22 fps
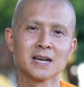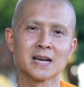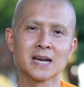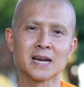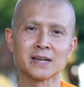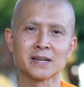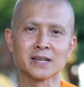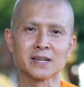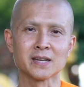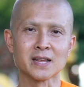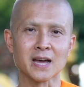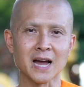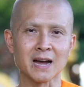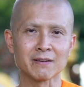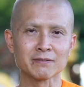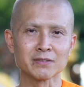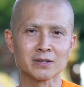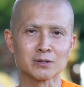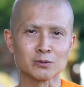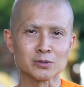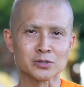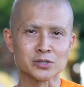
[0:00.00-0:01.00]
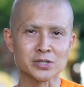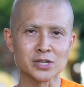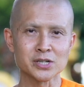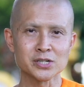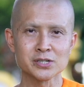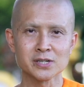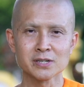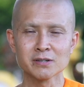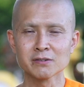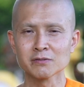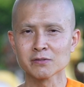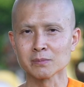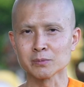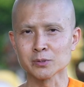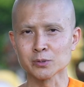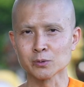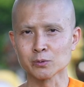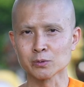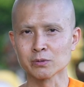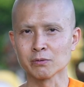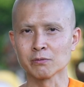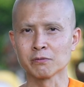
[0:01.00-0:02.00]
and in the afternoon session from
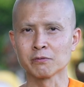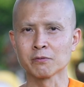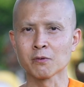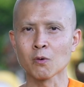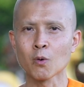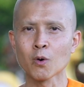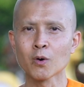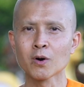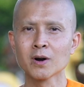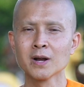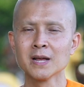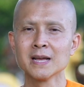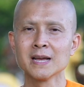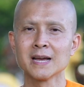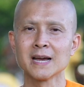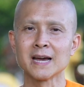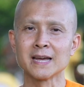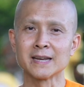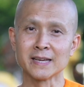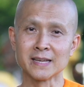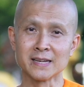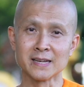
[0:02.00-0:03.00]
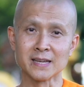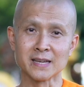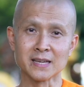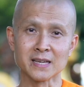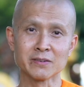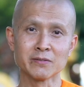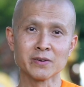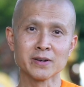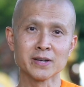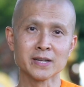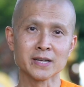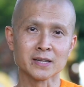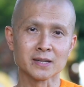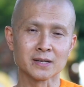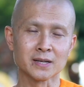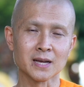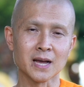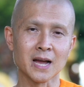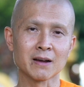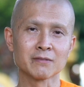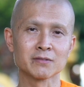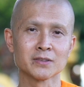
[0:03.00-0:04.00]
2 to 4, and in the
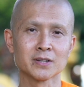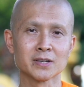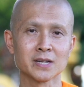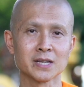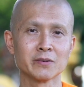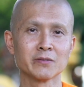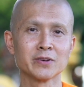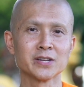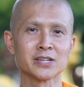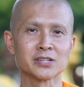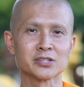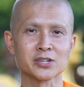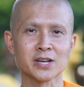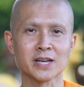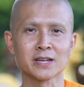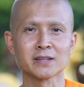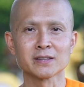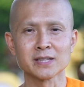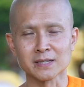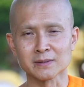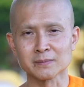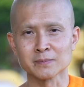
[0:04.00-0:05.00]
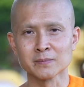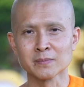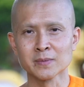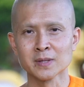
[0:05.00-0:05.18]
evening after the evening chanting.